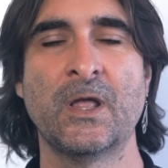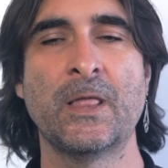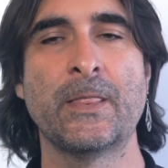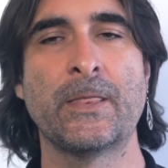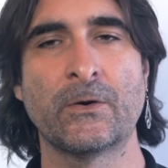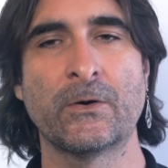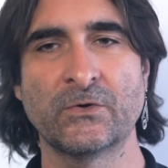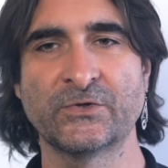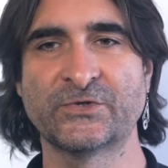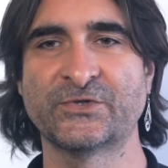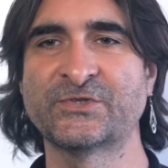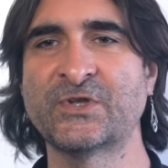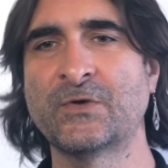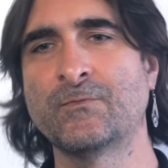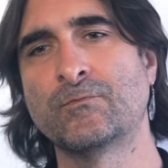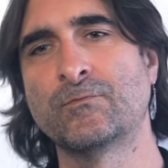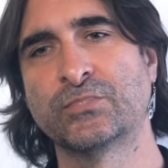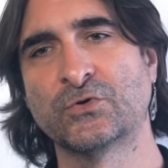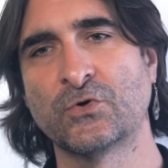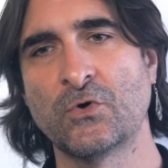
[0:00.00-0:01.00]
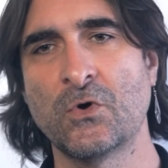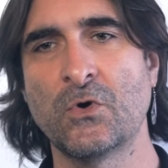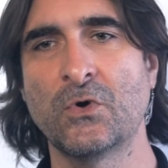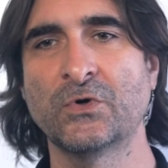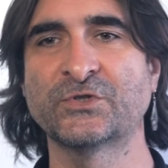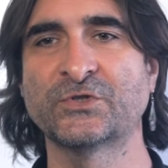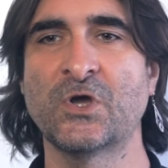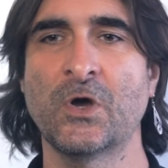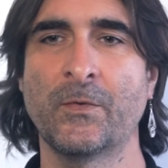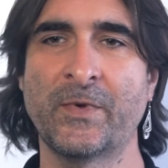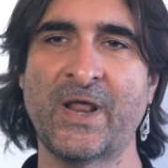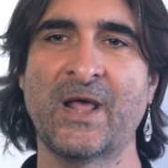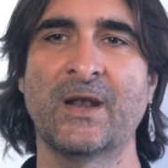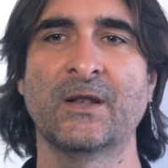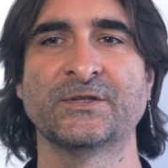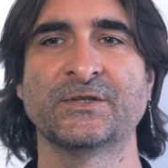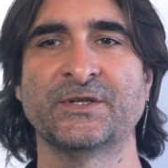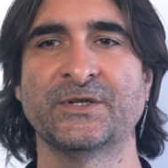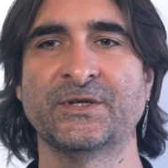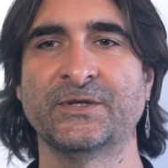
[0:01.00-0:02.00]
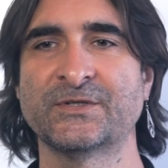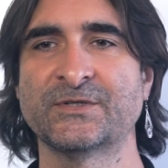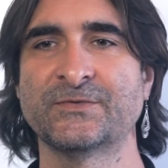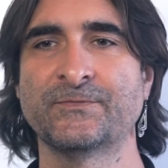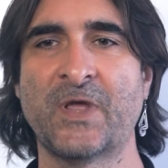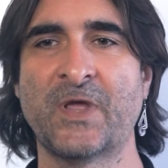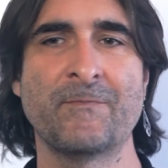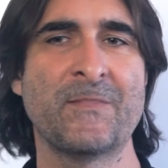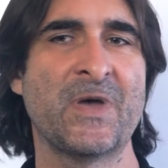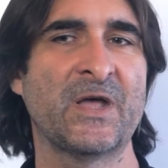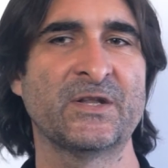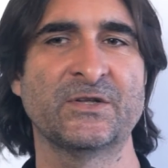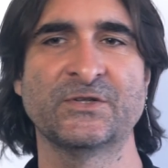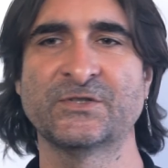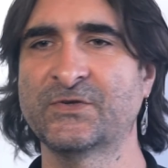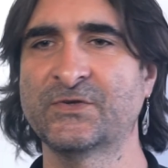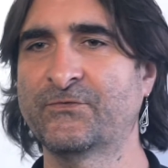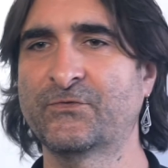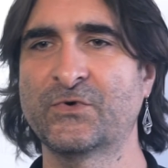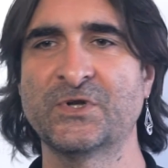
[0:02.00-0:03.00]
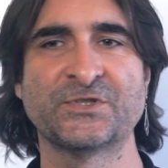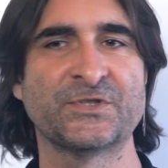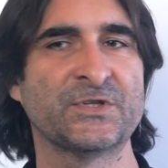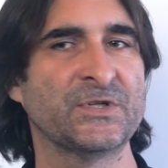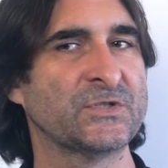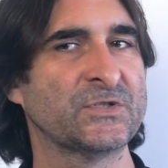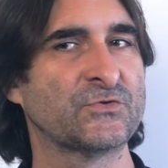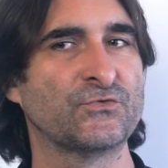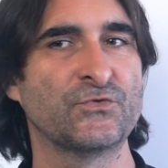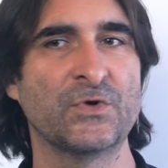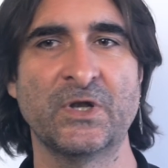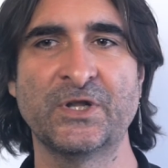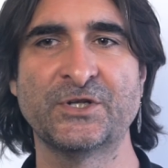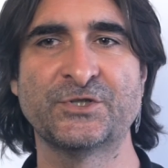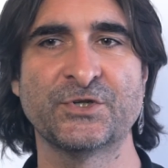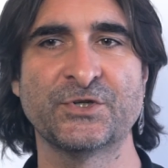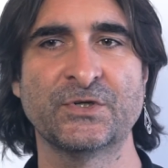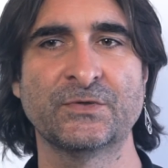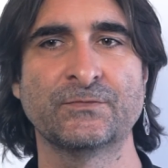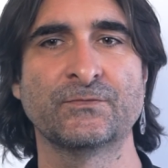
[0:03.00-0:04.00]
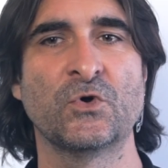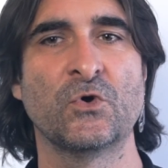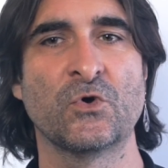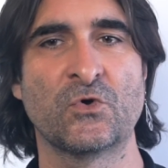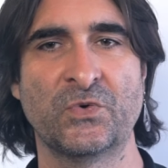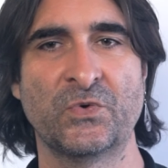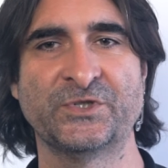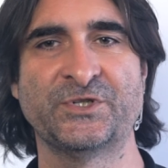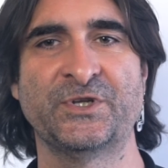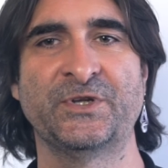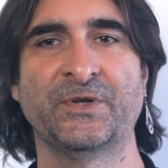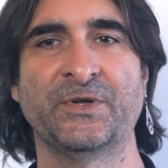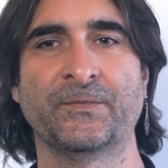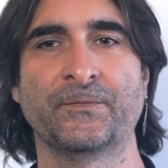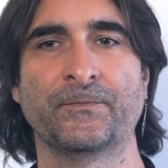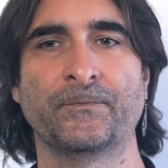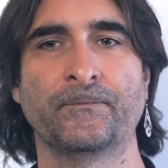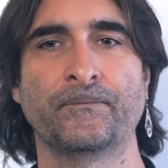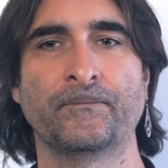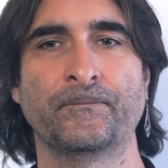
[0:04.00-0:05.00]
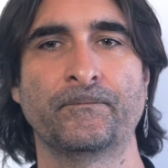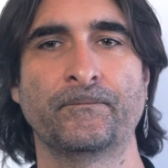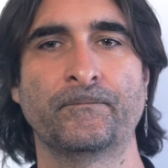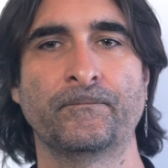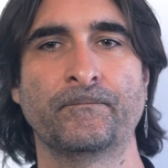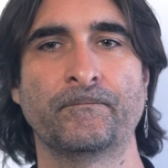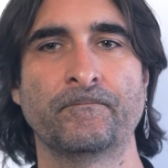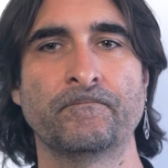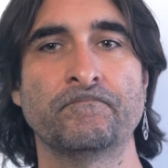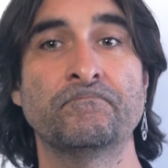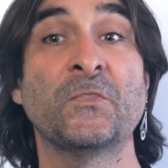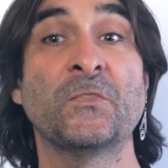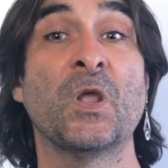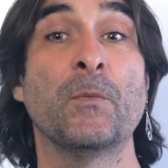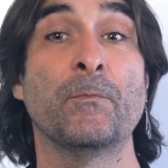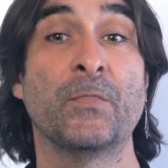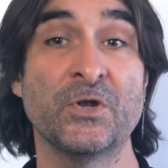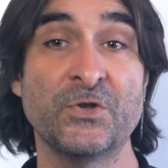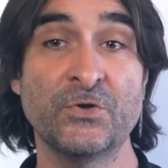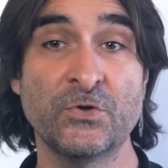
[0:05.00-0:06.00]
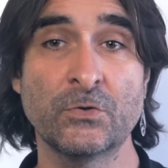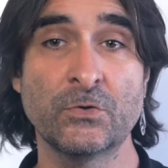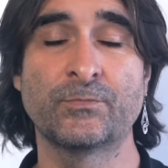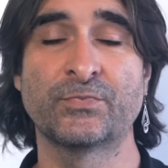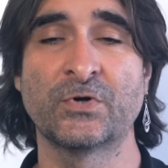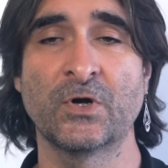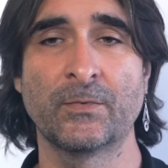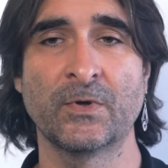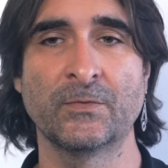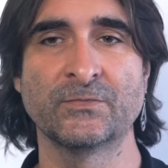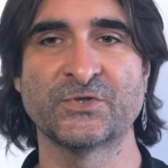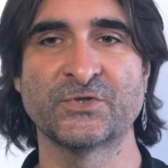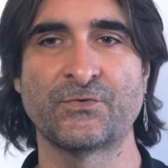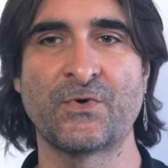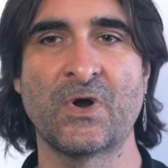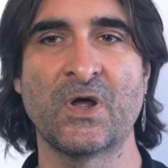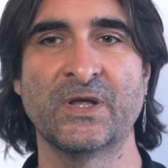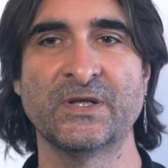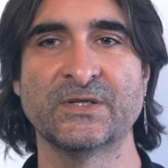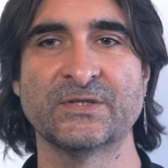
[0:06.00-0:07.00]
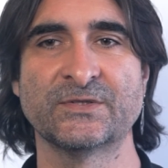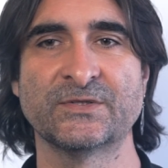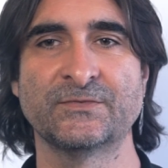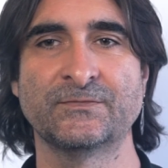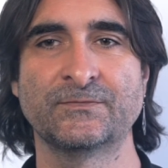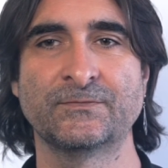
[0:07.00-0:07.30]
there are also some broad commonalities in matters of, for instance, religion or cuisine. But new problems arise.